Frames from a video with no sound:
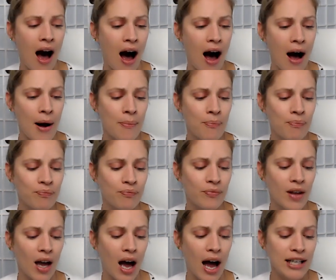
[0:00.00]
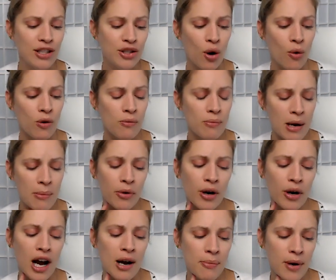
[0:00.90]
Um, I don't
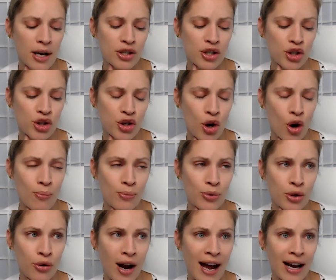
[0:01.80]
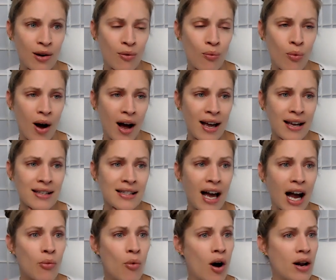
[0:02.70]
remember how much Domtrak
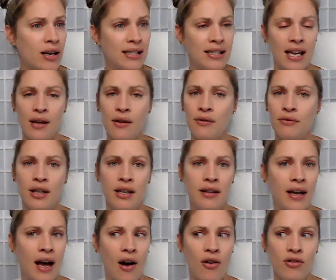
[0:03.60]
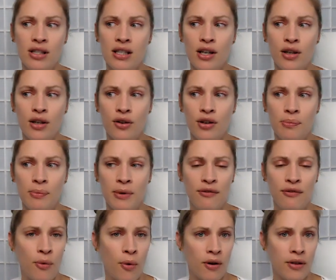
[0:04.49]
was. I want to say 3,000. It could
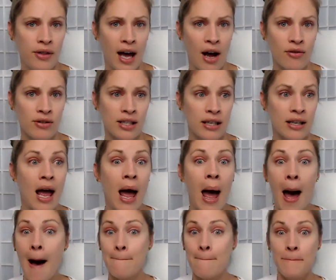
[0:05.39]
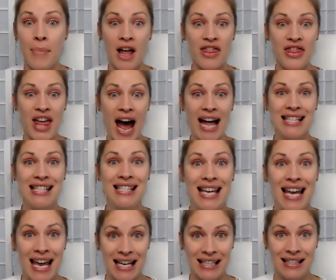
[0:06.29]
be 4,000, but
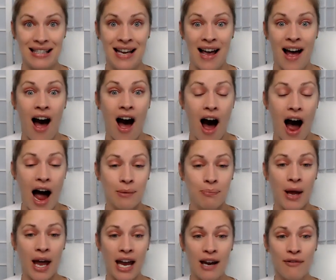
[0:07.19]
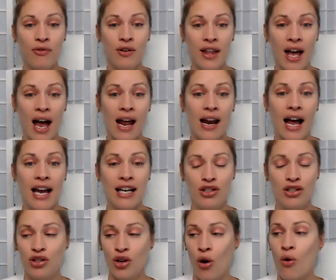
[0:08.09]
that's it. I pay for that.
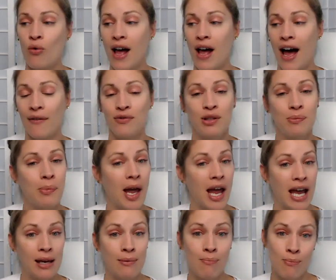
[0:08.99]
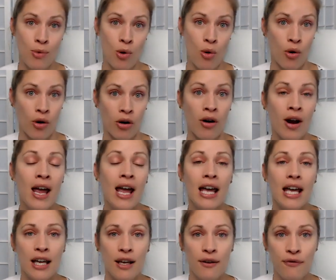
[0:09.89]
I don't have to pay more.
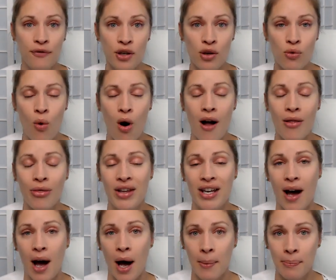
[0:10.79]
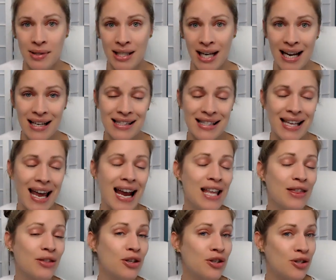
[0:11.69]
If you want the updates
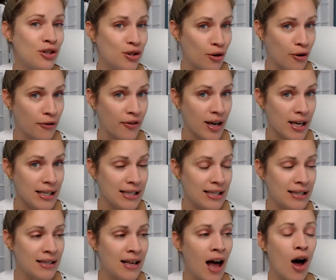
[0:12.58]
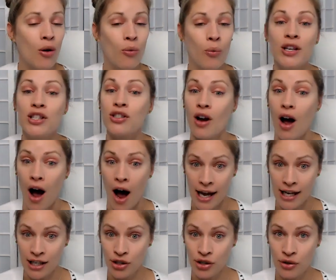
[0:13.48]
and the service, which
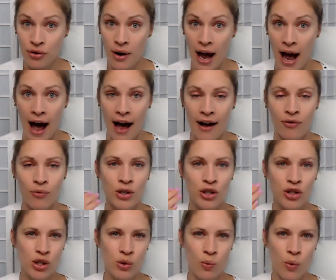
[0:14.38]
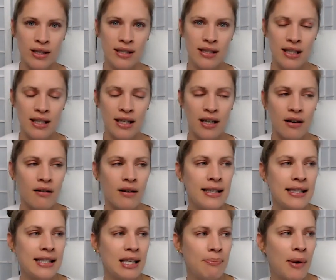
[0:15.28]
I do have, which is once a year,
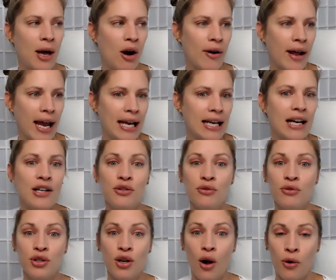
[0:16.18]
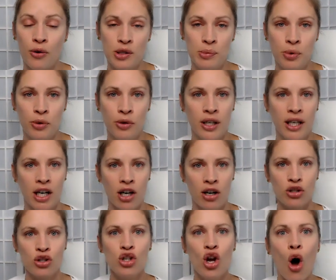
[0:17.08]
it's about $800 per
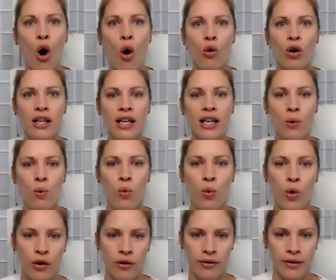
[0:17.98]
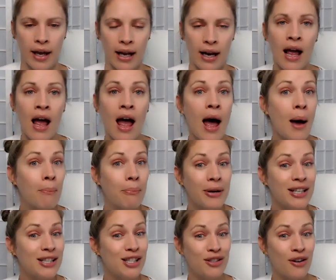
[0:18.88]
year. Totally worth it.
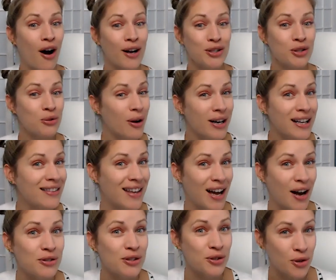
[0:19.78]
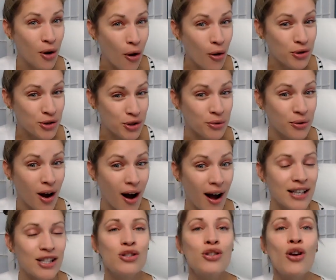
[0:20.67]
But it's not $20,000, you
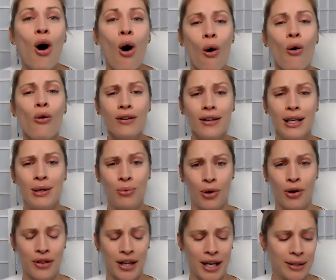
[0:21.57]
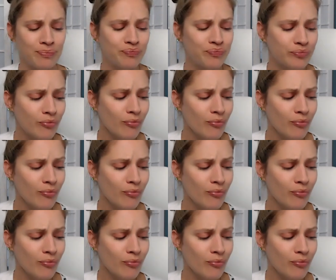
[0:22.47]
guys. Totally worth it.